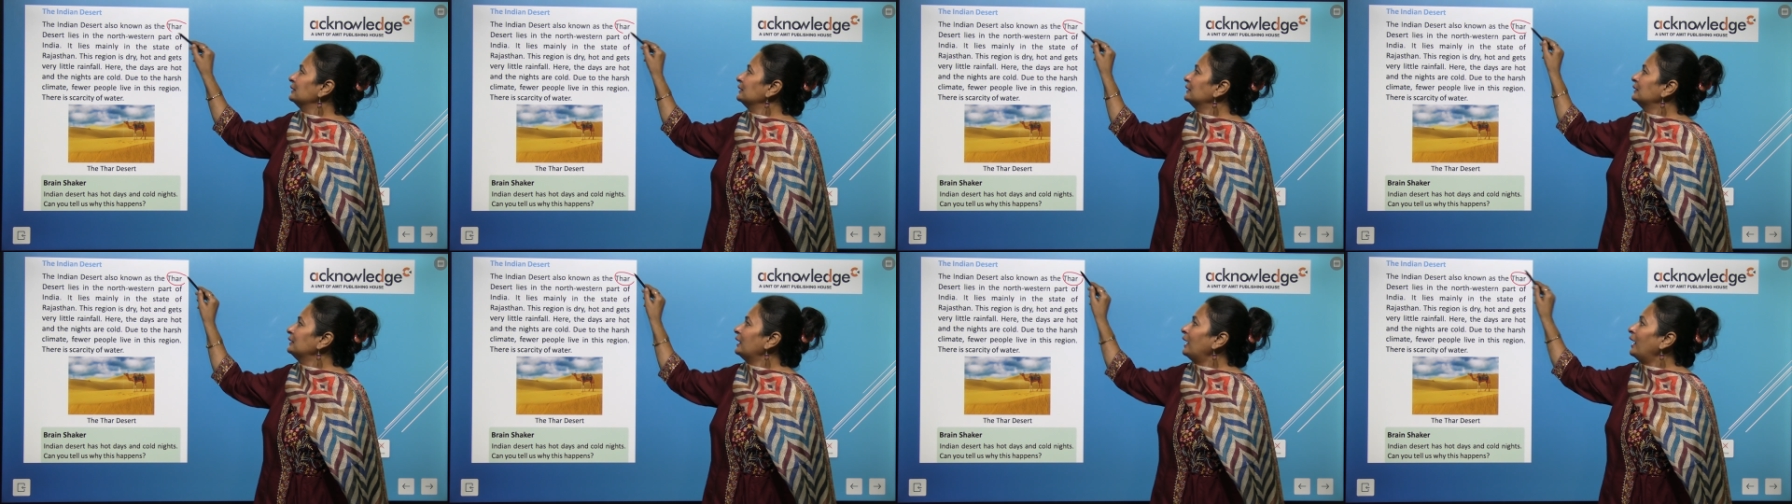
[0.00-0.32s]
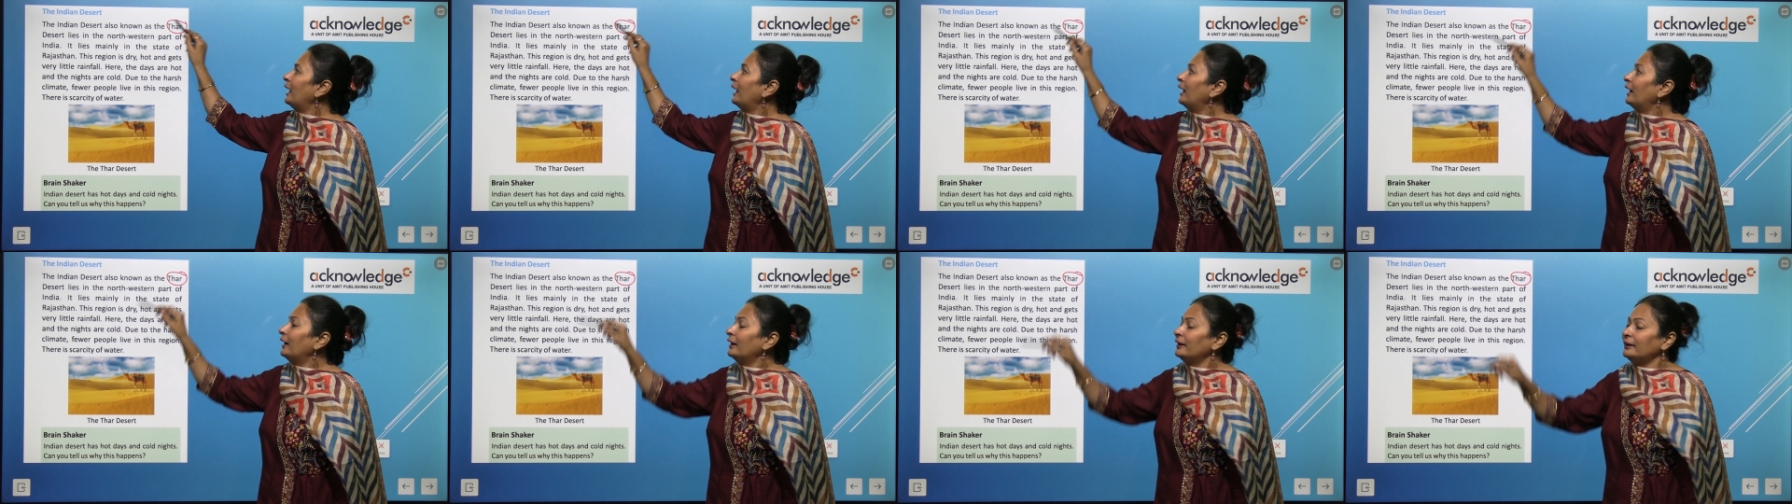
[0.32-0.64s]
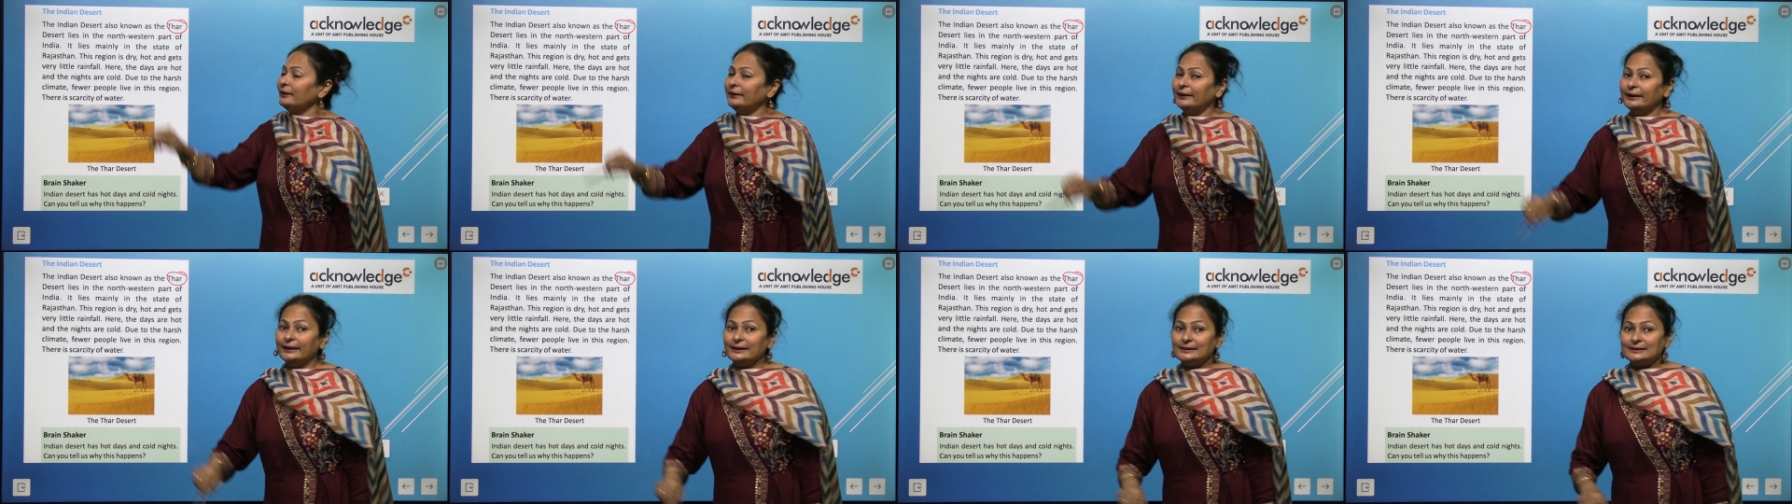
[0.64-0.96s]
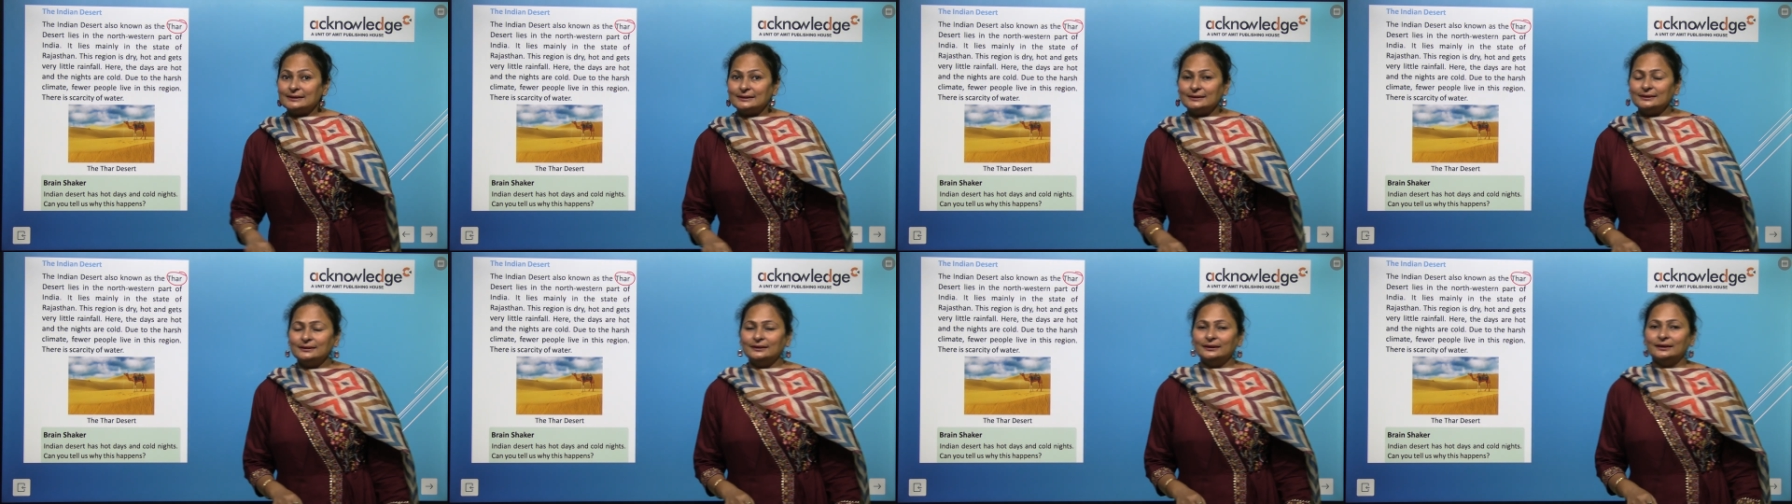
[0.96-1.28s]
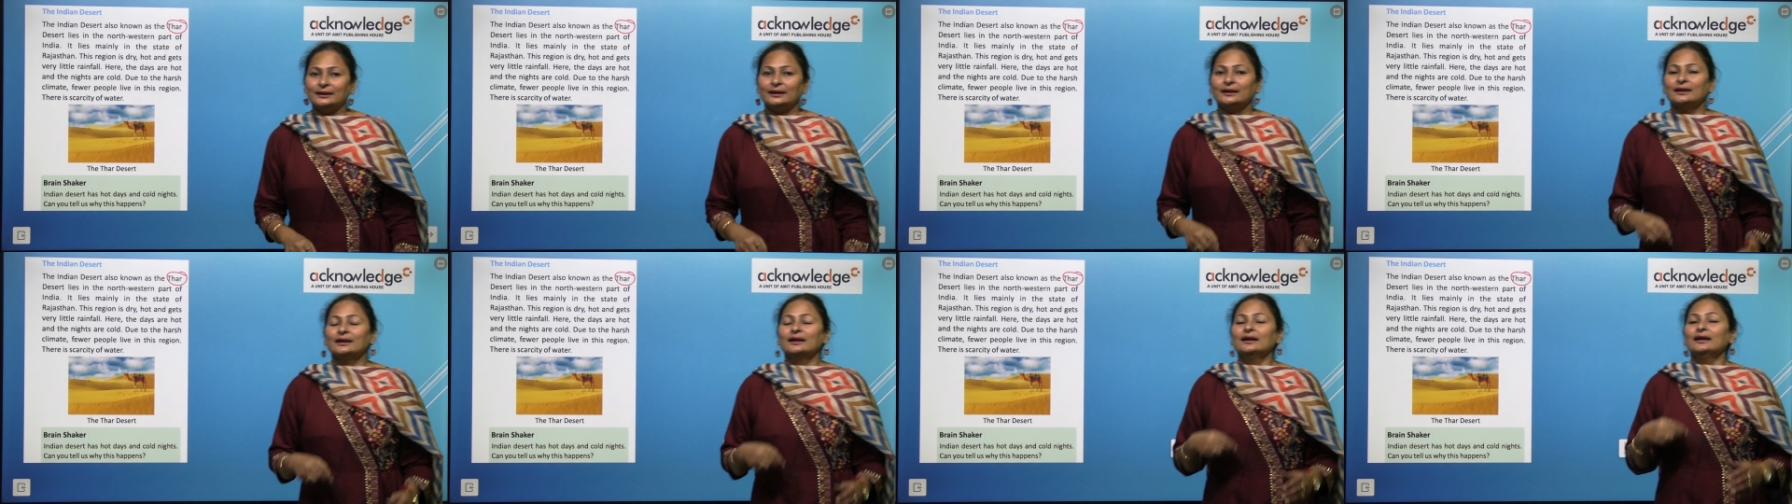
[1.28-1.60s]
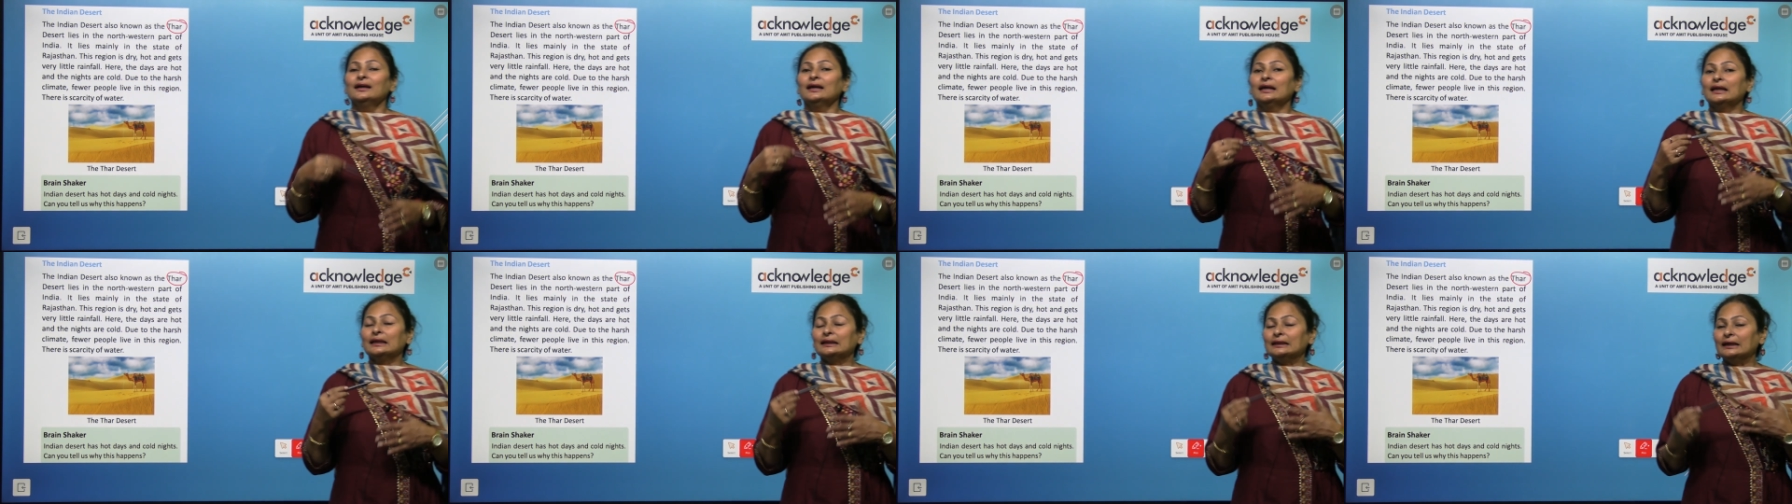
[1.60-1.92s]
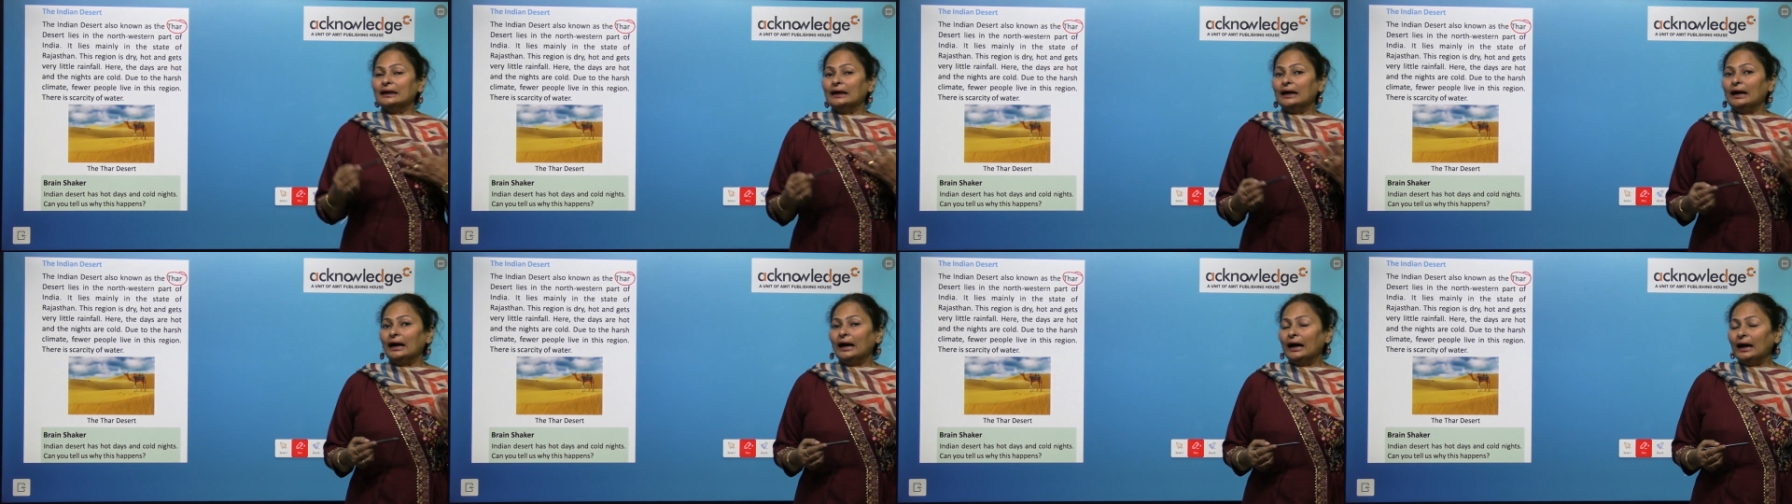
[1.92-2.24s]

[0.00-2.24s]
the Thar desert. The